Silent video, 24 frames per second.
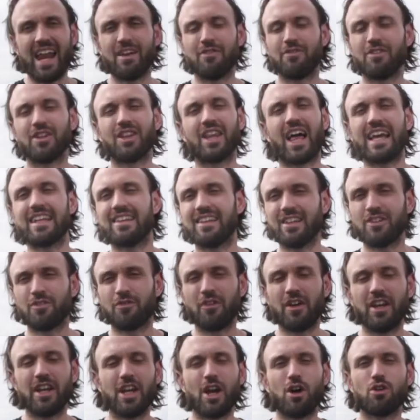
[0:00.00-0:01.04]
And if you like this
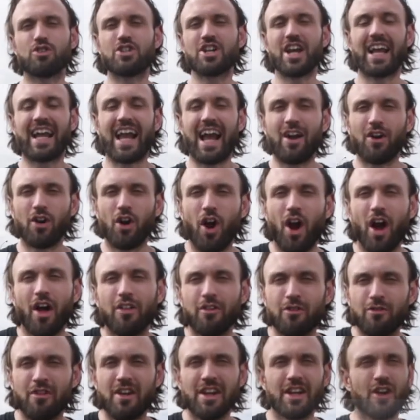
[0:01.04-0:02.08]
video, check out our
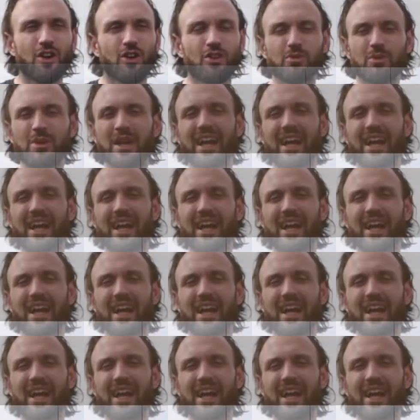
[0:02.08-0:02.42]
other videos.